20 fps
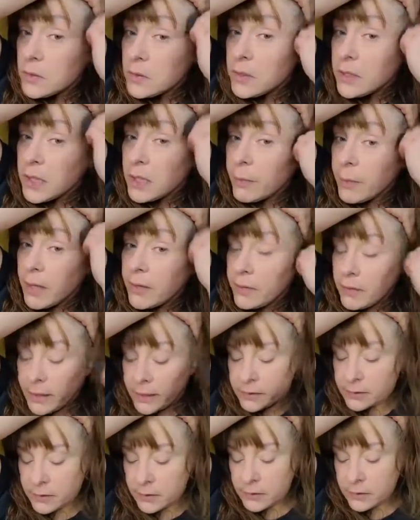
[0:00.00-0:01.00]
Think about
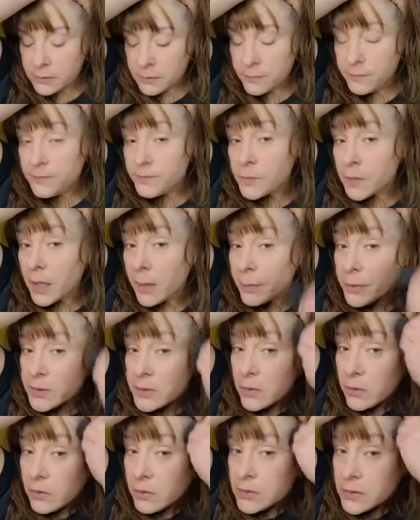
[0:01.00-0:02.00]
like the
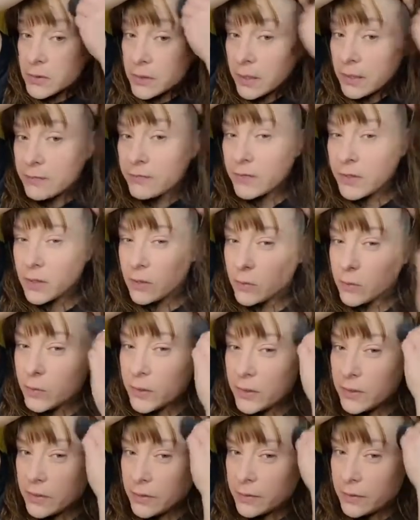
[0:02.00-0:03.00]
episode on Seinfeld
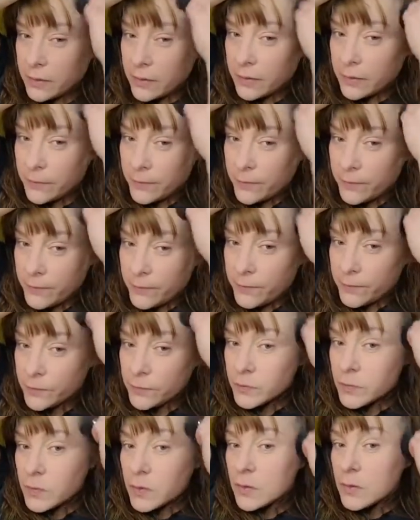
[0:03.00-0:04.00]
with the
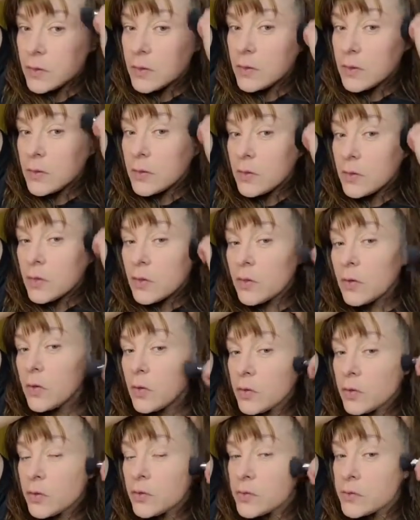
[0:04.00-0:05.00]

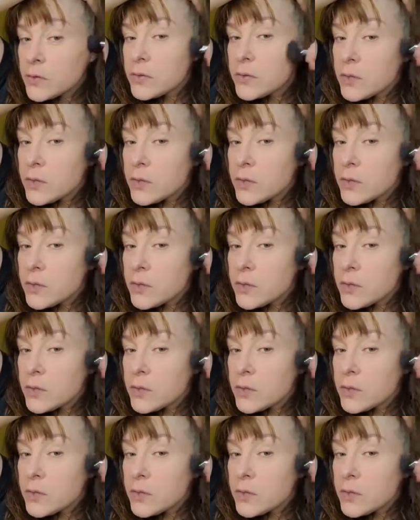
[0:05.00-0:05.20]
girl who's